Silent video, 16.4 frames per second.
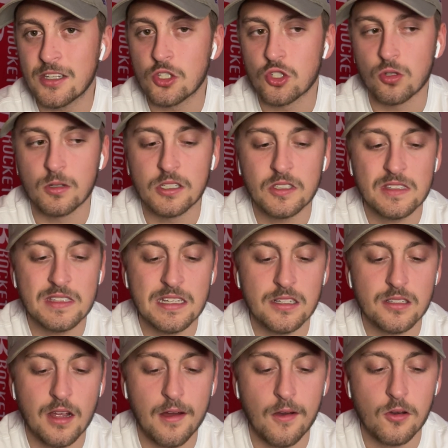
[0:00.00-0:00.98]
injuries the
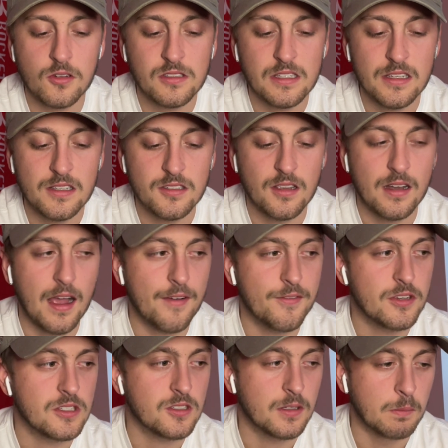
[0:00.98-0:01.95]
entire season.
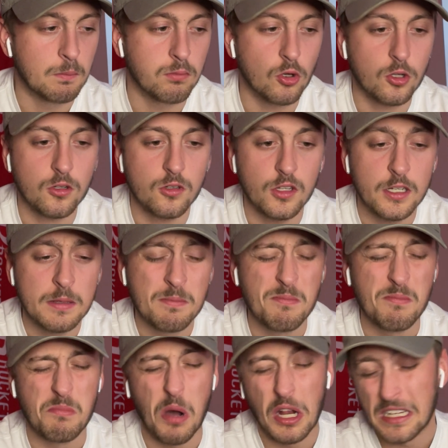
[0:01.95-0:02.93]
Obviously,
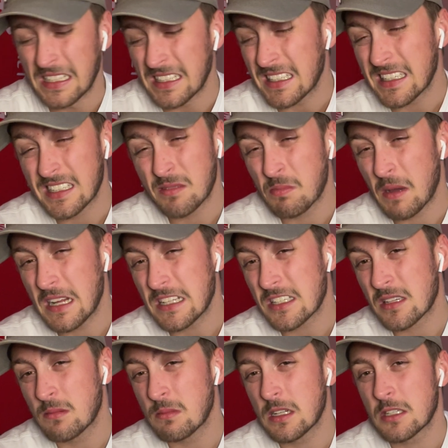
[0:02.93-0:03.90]
Brooklyn might get Ben
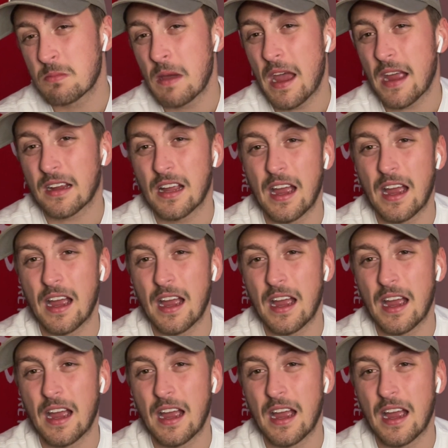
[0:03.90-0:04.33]
Simmons back.